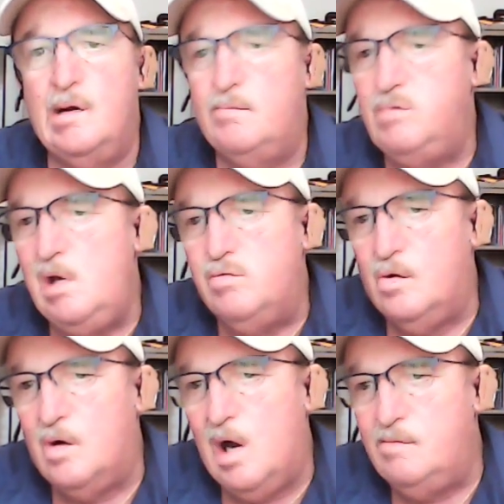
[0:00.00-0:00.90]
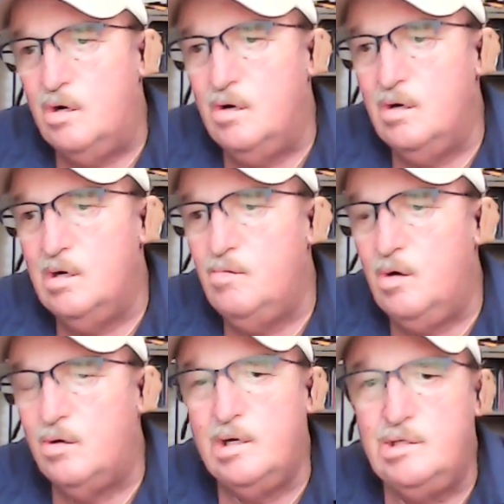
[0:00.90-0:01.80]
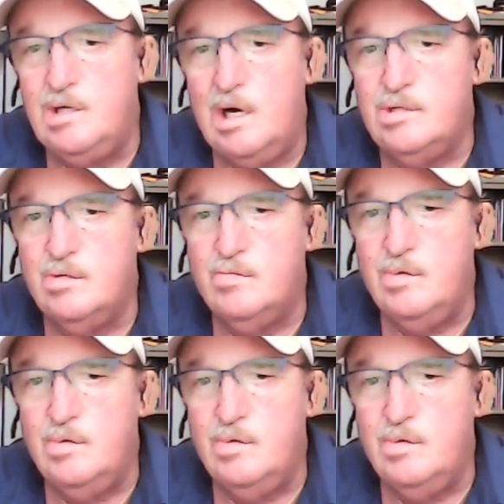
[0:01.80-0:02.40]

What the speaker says: people I've heard will conjecture, well,